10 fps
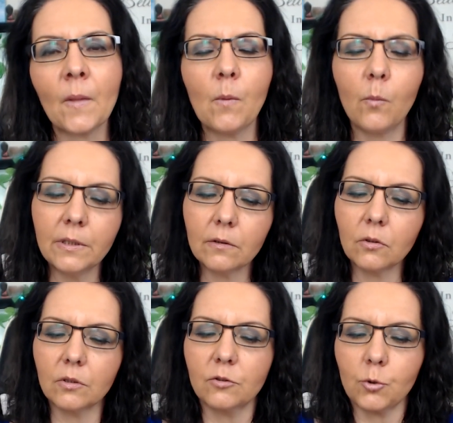But when you're
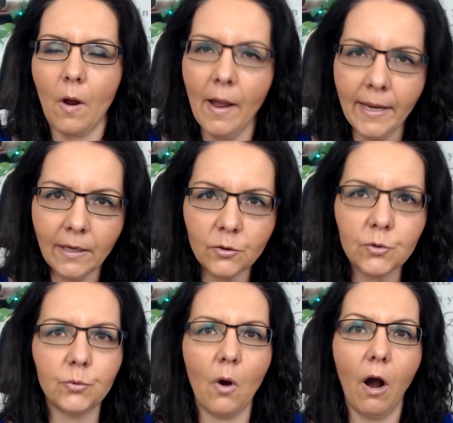trying
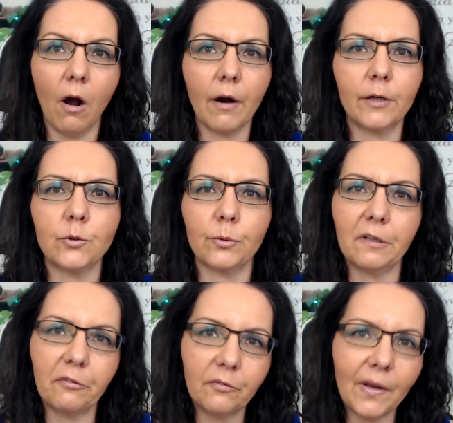too hard to
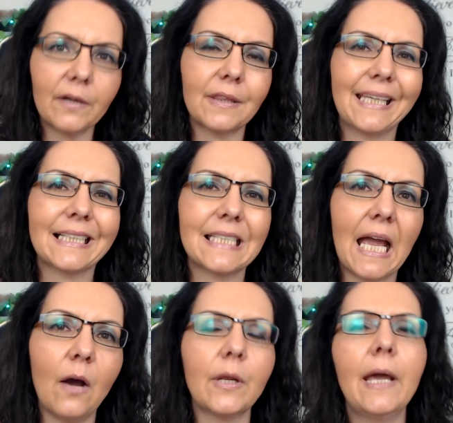really figure things
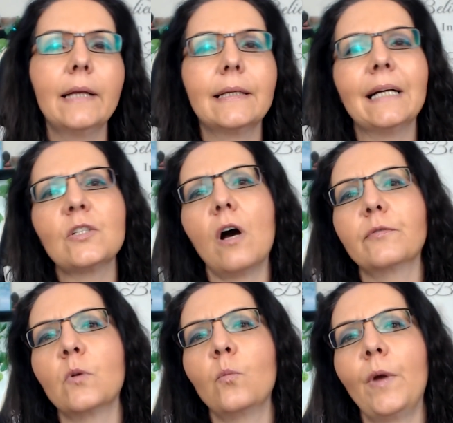out, that's
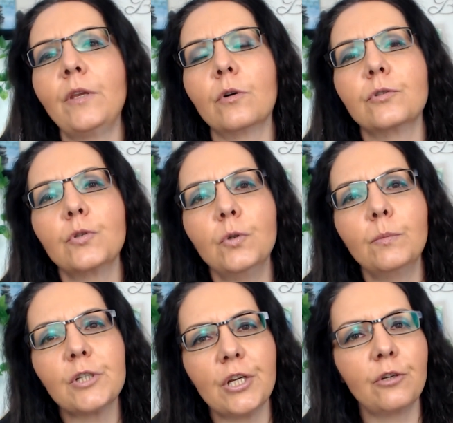often when you're too
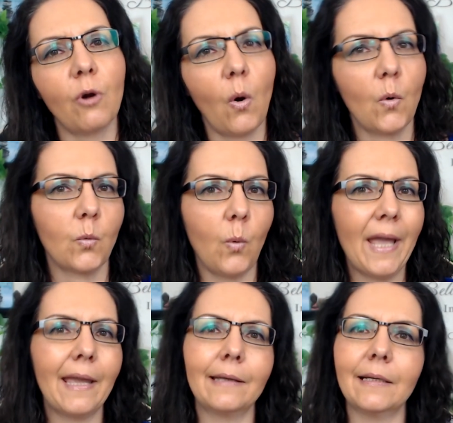much in your own
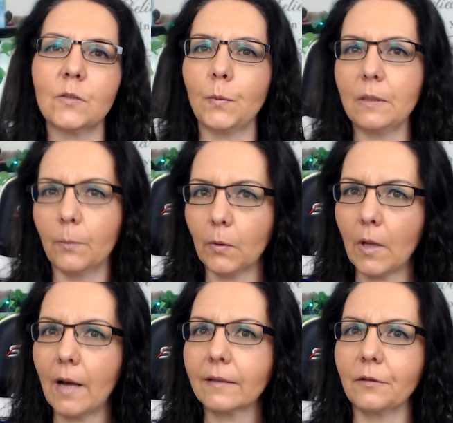way, and that's when you
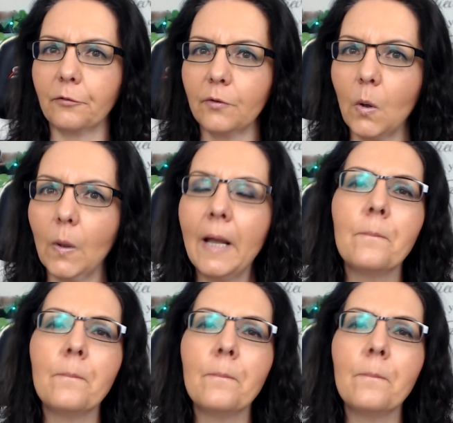block the flow.